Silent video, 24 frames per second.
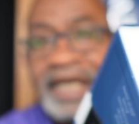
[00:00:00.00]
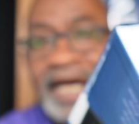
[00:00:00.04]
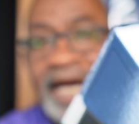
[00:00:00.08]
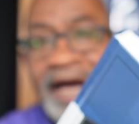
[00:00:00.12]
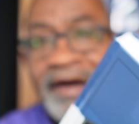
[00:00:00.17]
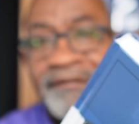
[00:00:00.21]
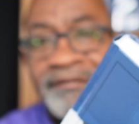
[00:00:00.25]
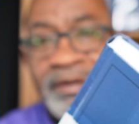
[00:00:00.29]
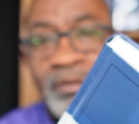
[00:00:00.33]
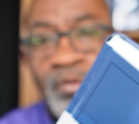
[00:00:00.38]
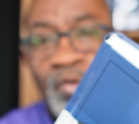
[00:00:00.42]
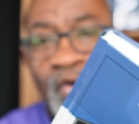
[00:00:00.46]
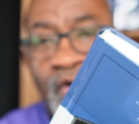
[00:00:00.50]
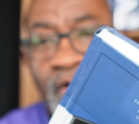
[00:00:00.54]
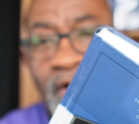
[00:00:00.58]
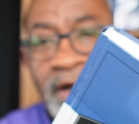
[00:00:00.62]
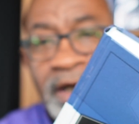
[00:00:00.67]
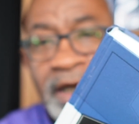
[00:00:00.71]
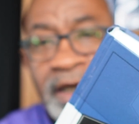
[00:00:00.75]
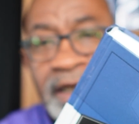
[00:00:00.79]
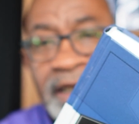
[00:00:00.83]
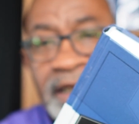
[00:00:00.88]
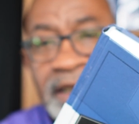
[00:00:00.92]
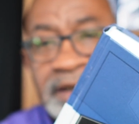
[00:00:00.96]
have it,
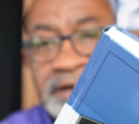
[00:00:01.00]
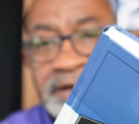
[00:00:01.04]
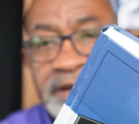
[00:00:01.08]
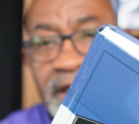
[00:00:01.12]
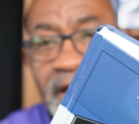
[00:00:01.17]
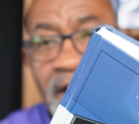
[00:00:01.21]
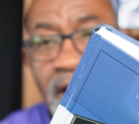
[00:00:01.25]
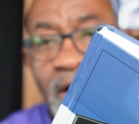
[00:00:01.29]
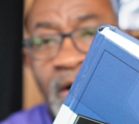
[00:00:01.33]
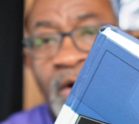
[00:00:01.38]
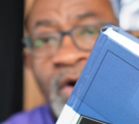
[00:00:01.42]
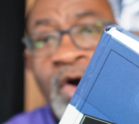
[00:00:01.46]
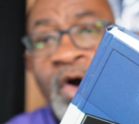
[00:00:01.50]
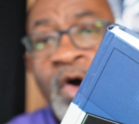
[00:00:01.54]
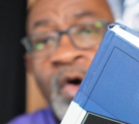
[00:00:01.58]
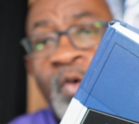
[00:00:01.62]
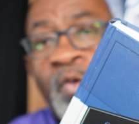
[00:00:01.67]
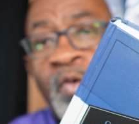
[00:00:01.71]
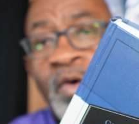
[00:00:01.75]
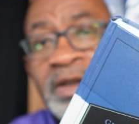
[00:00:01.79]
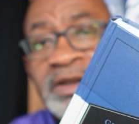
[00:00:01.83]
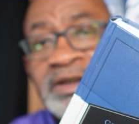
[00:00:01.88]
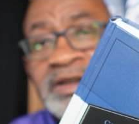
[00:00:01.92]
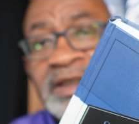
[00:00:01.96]
one of these here,
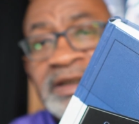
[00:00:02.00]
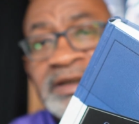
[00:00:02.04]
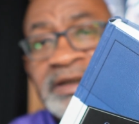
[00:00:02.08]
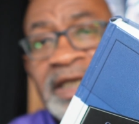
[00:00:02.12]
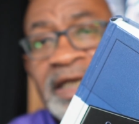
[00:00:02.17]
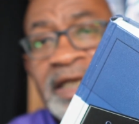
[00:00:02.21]
which is